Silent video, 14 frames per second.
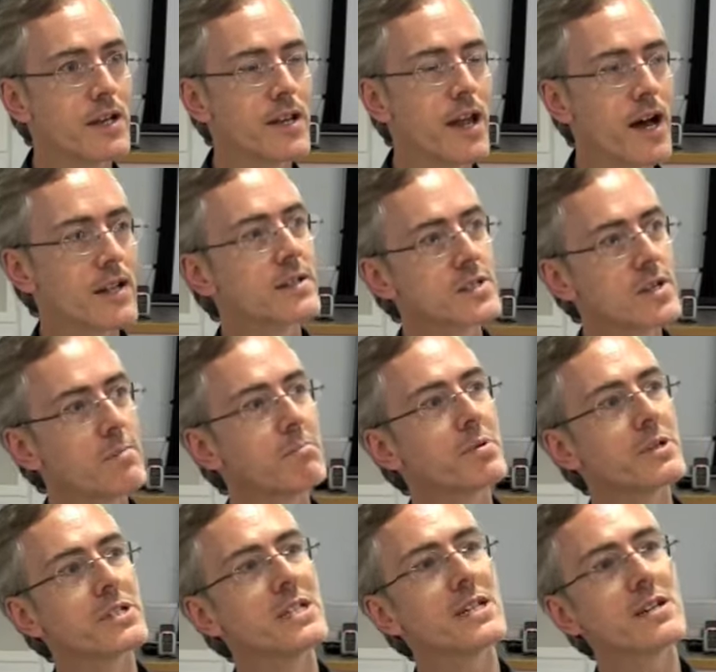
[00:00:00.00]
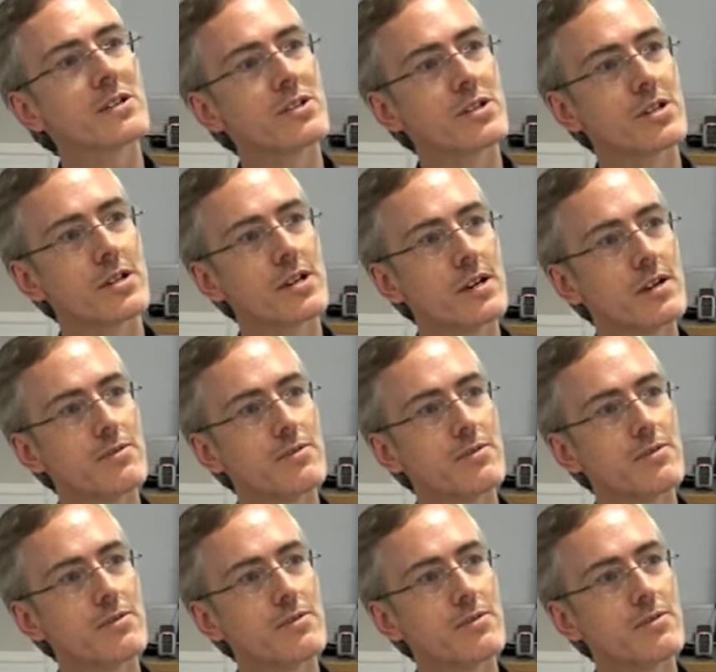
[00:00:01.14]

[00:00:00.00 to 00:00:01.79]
not some particular